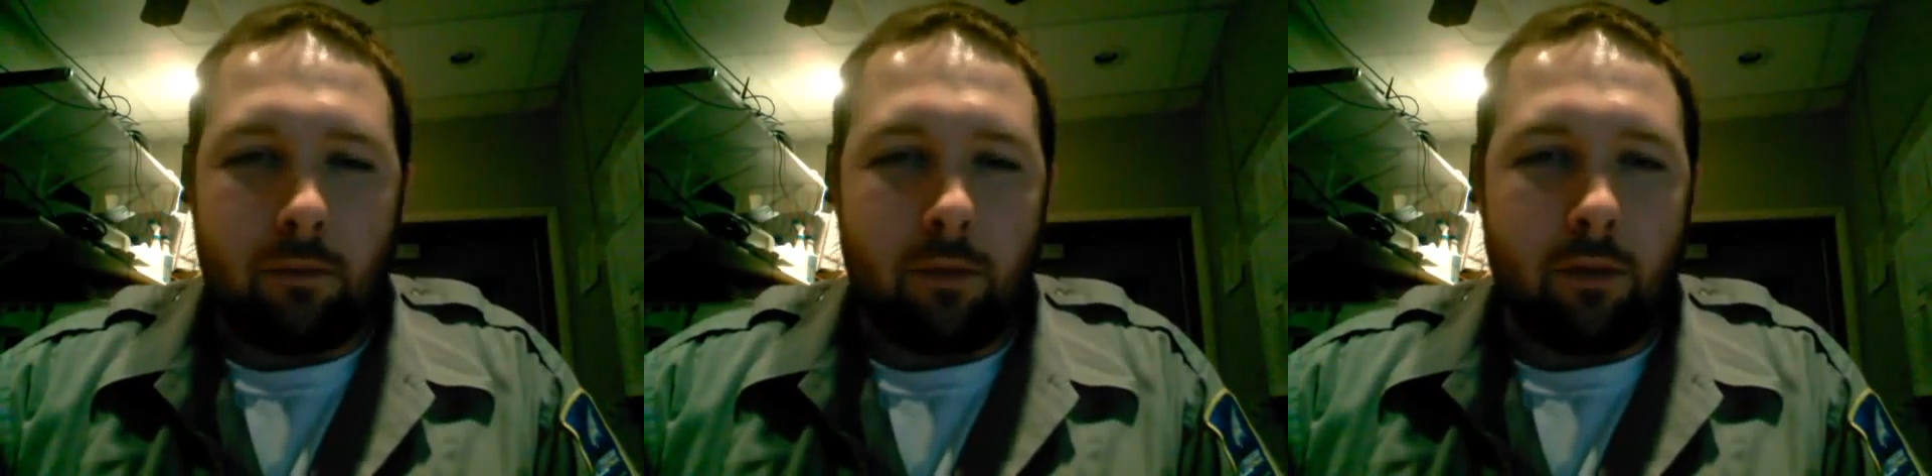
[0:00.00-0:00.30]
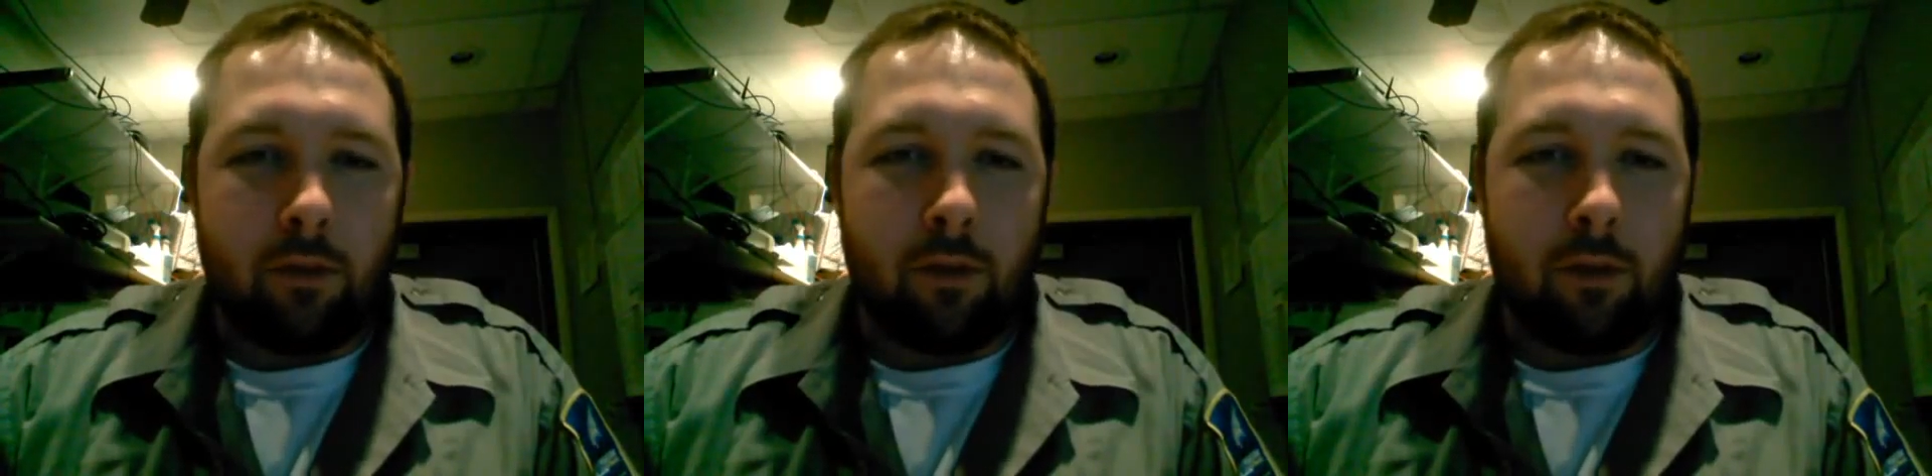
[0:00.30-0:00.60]

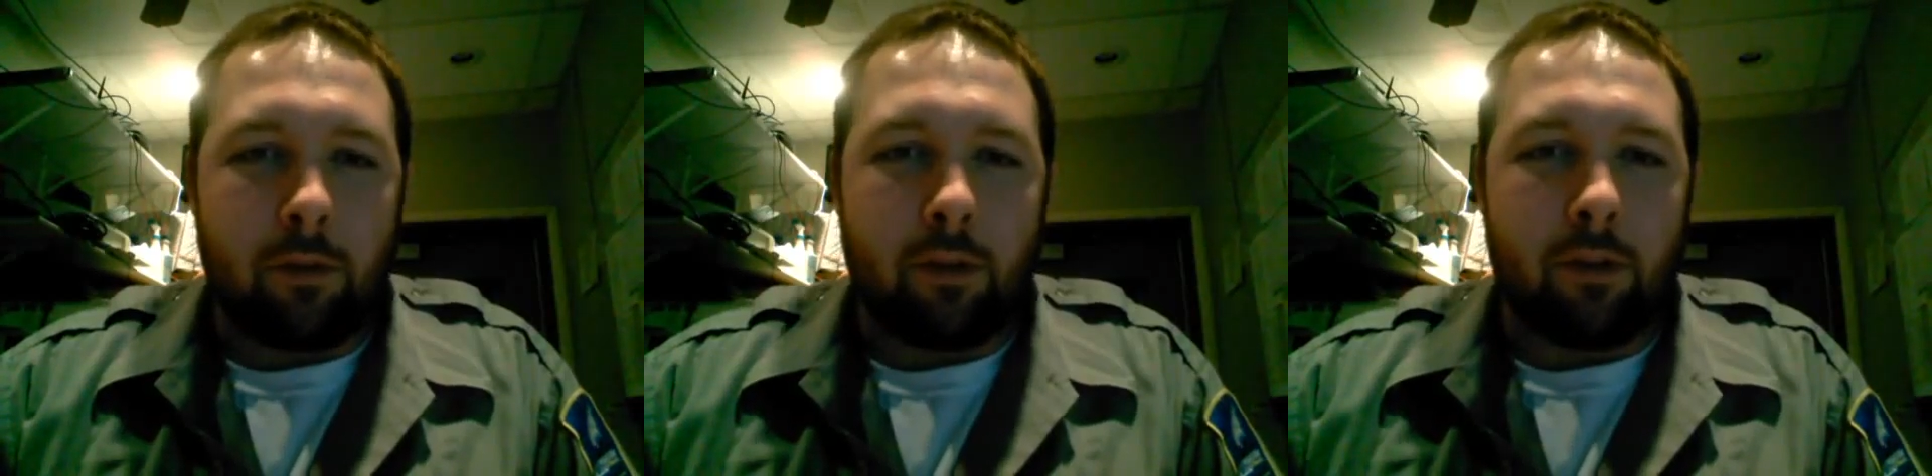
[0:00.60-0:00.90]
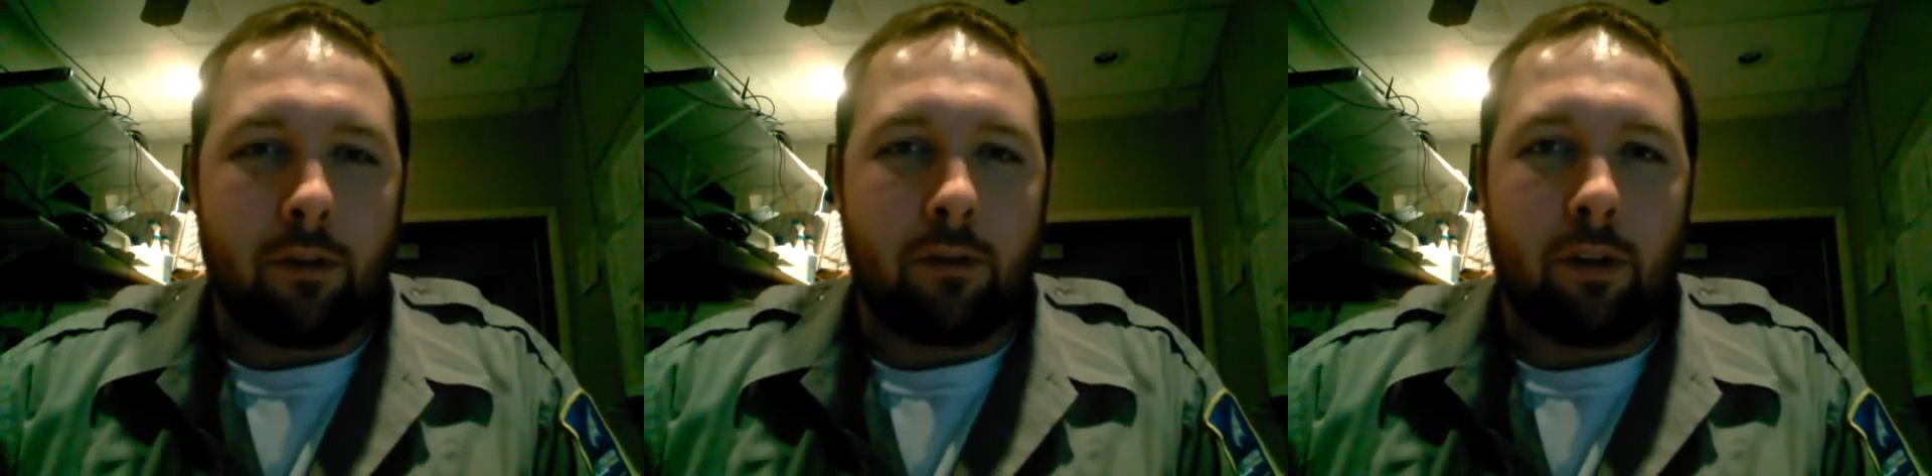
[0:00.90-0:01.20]
even though I'm
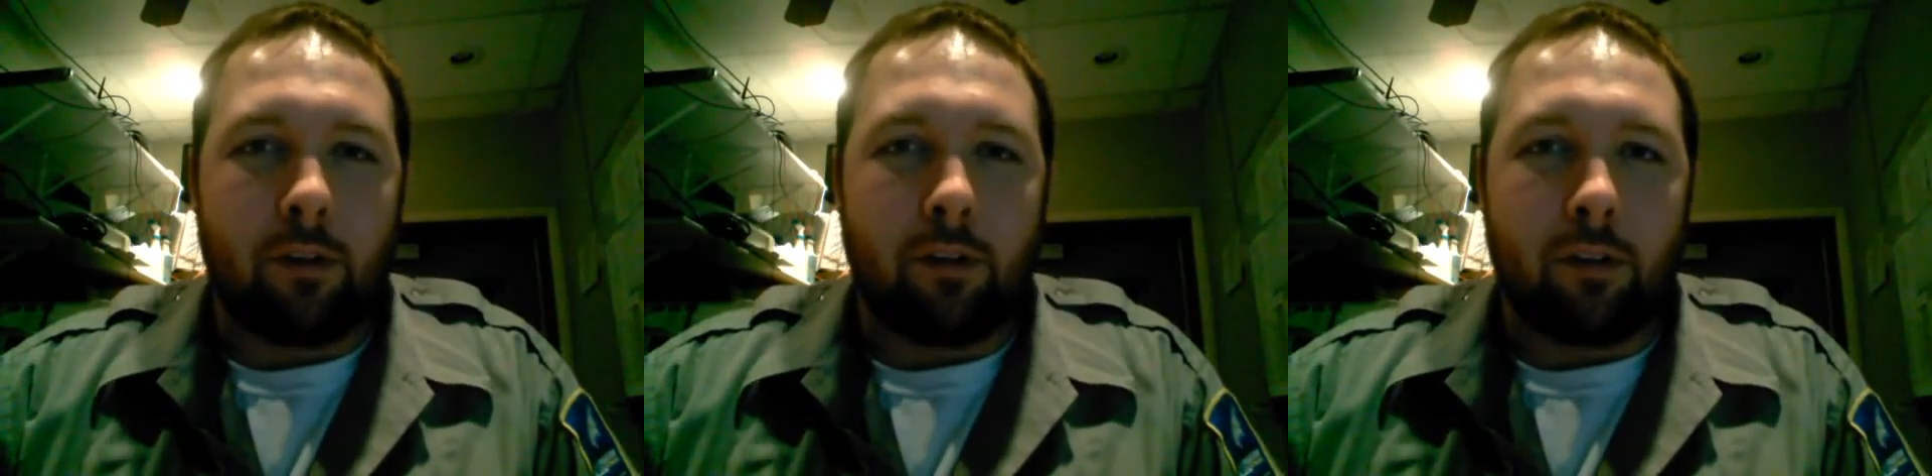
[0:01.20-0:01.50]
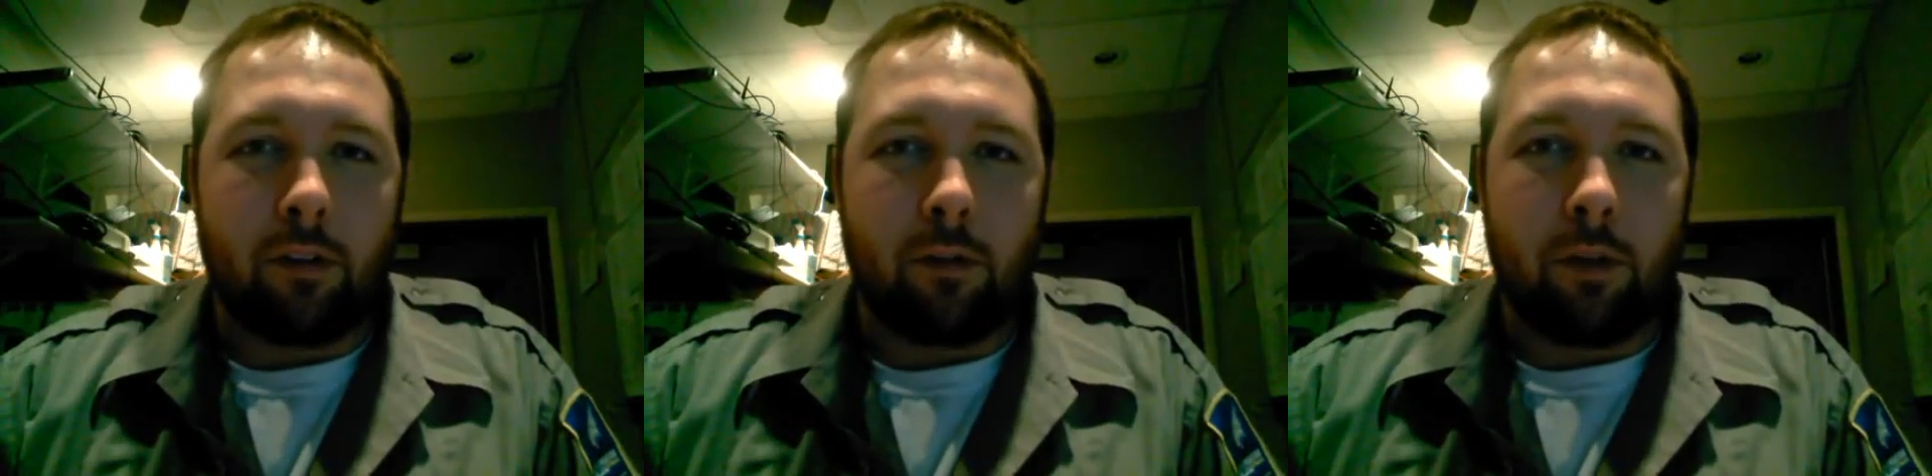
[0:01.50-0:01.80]
still stressing a
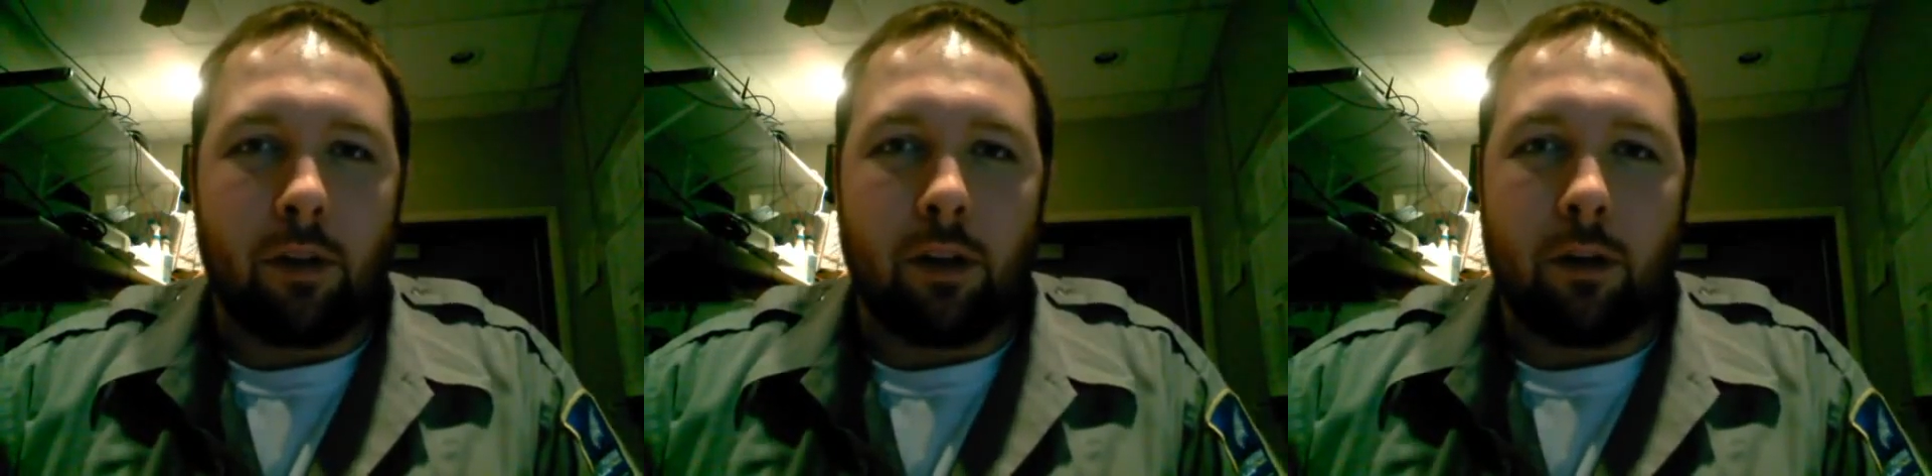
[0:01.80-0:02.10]
little bit.